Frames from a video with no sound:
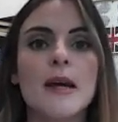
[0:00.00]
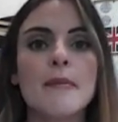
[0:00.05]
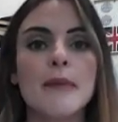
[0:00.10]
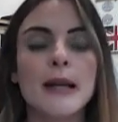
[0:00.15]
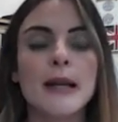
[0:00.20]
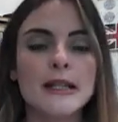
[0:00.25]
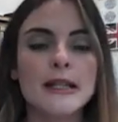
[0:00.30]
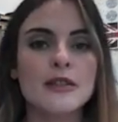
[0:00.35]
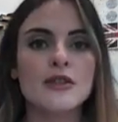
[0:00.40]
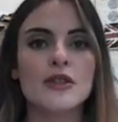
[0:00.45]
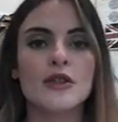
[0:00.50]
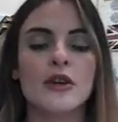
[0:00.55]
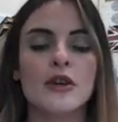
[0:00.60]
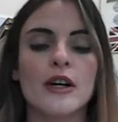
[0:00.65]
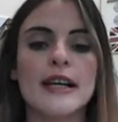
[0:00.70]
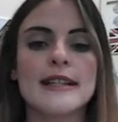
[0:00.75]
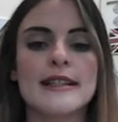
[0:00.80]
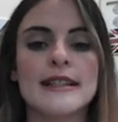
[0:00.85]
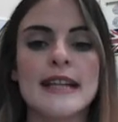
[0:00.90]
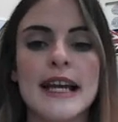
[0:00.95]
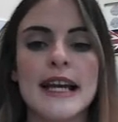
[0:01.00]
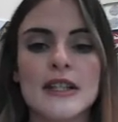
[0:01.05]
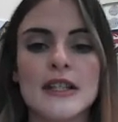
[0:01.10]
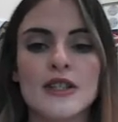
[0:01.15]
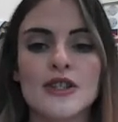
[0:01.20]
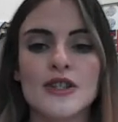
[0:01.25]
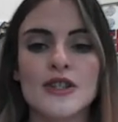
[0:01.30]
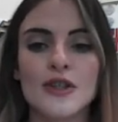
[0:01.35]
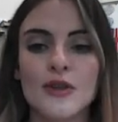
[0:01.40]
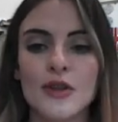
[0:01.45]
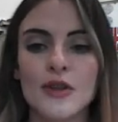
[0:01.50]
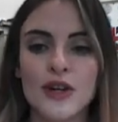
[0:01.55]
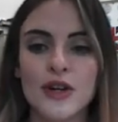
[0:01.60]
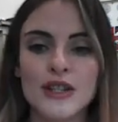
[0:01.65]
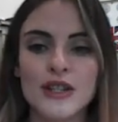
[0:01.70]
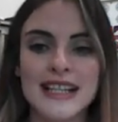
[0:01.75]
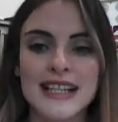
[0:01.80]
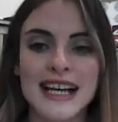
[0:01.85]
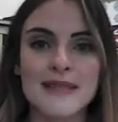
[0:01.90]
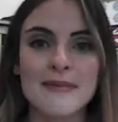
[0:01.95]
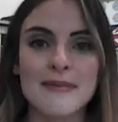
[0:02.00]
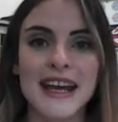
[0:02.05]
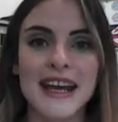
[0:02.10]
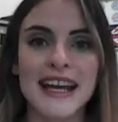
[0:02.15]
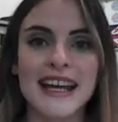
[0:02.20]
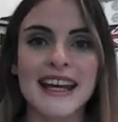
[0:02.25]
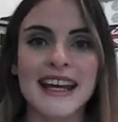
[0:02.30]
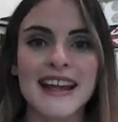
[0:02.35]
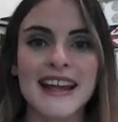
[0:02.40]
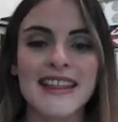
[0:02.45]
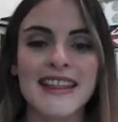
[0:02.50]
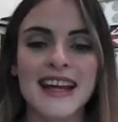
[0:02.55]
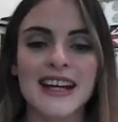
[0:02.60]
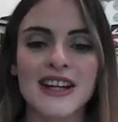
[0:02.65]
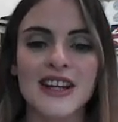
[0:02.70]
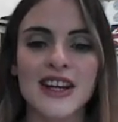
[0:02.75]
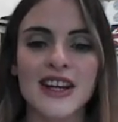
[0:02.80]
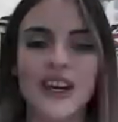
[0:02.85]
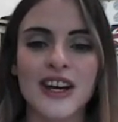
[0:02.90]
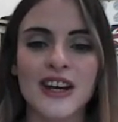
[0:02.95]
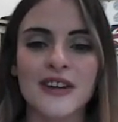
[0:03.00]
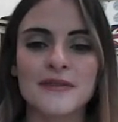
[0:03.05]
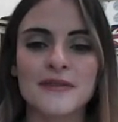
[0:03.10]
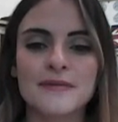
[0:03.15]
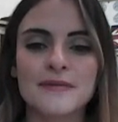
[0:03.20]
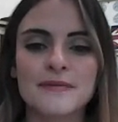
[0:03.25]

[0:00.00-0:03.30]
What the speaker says: please do not hesitate to contact me. Thank you.